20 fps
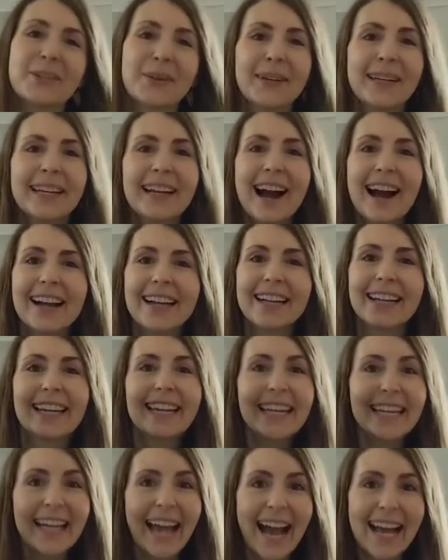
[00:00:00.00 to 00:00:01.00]
Joining our
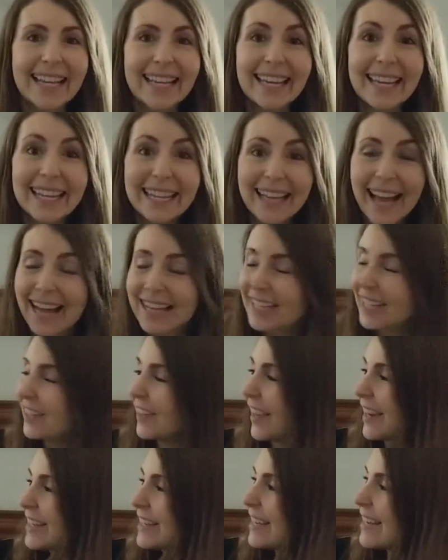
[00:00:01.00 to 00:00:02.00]
kitty cat
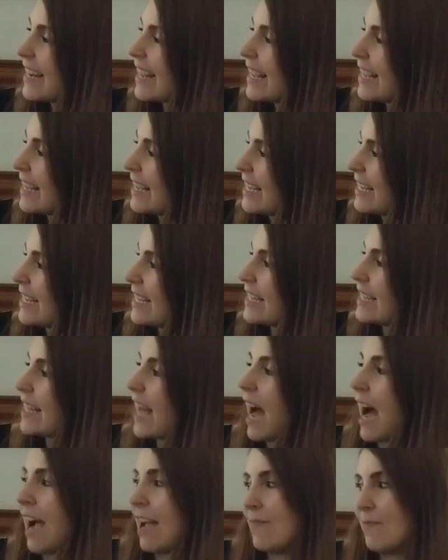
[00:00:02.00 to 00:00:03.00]
collection is
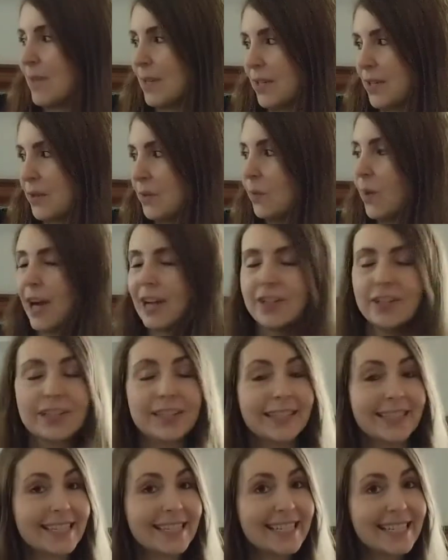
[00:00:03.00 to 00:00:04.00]
I've Been to
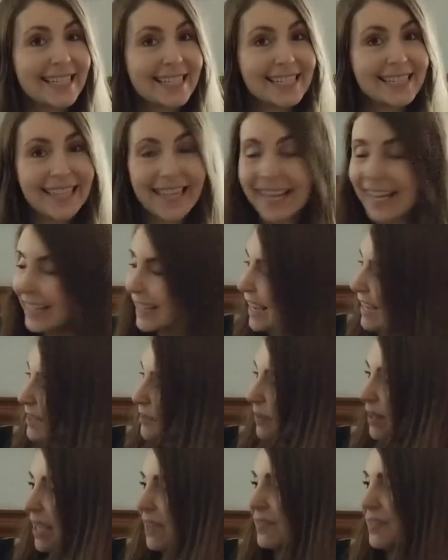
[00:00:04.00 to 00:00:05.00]
Washington, D.C., and
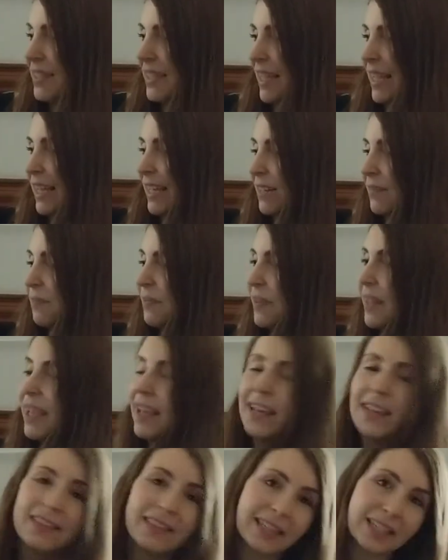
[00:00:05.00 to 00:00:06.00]
guess what I've seen?
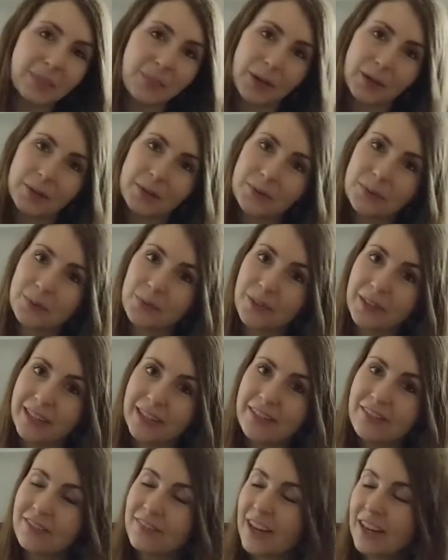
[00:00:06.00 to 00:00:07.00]
This book was
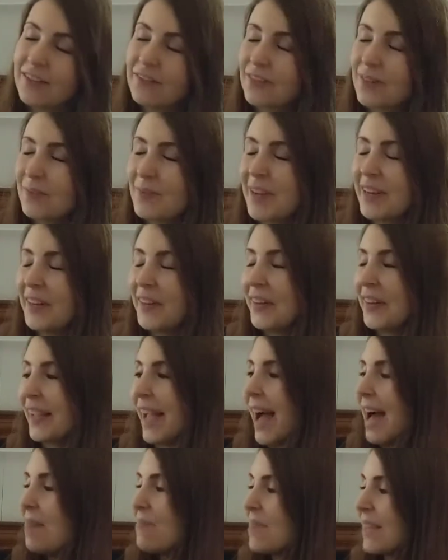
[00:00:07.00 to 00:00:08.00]
really fun for me to look
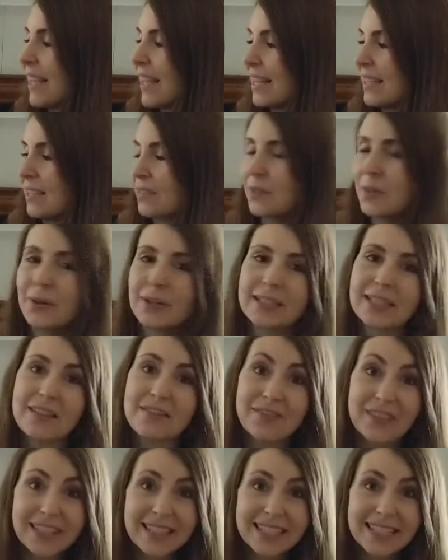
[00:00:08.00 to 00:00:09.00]
at because, of course, I
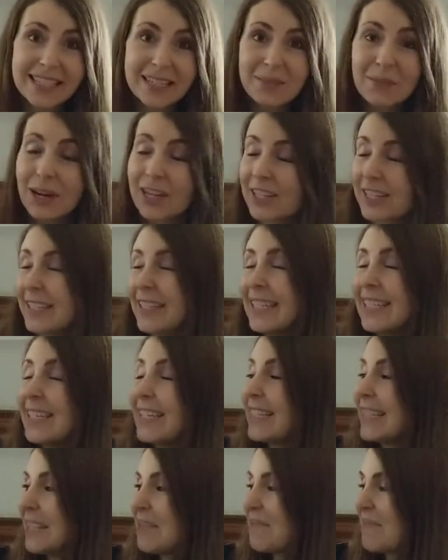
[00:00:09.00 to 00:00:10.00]
visited Washington,
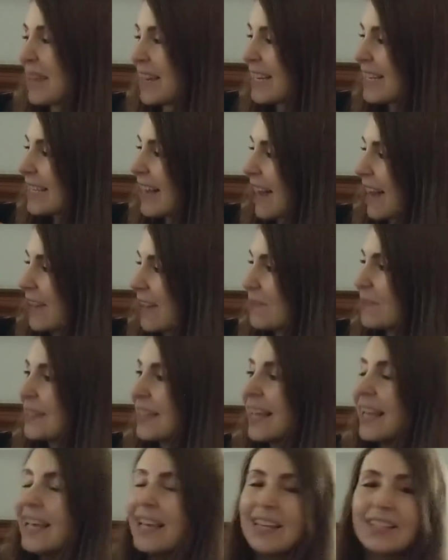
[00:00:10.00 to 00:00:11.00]
D.C. many times,
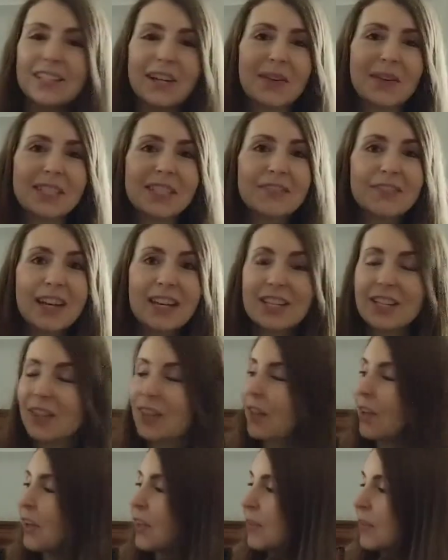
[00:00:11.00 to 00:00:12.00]
so it was fun to
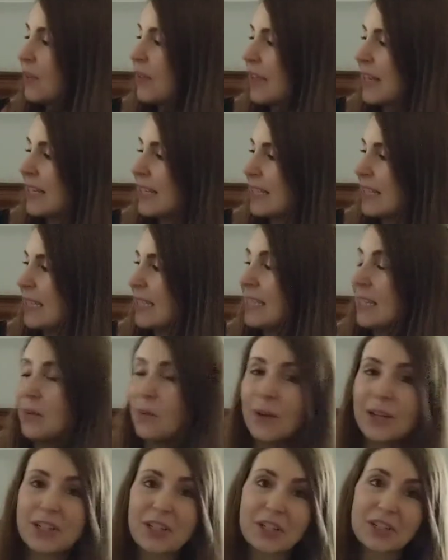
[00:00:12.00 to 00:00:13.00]
look through this and see
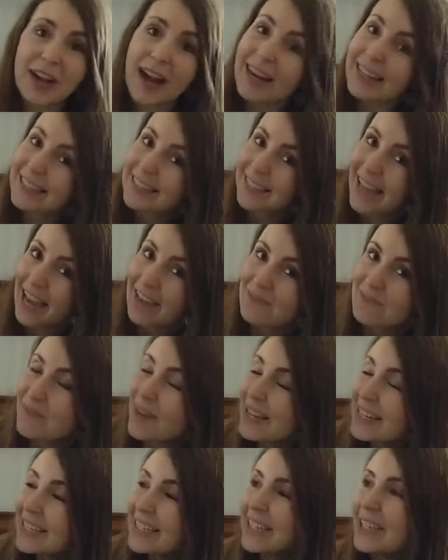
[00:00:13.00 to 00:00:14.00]
which attractions I've
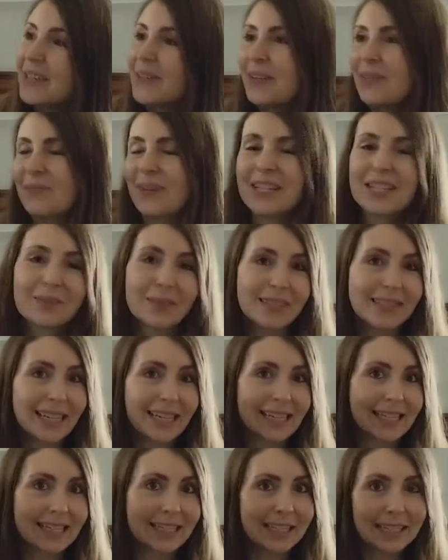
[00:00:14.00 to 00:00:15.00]
been to and which ones
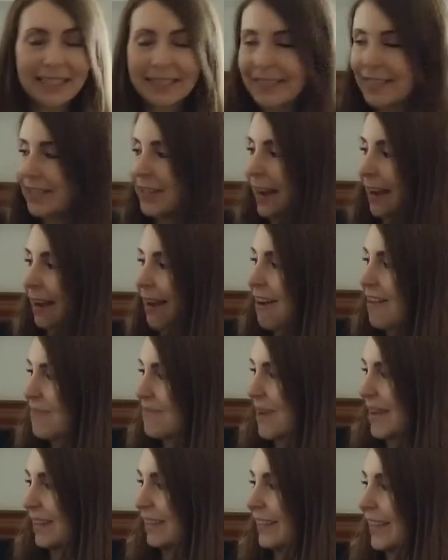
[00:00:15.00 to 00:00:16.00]
I still need to check off
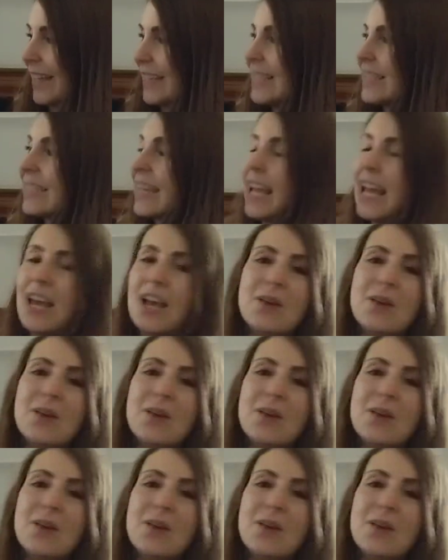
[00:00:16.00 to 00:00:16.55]
my list.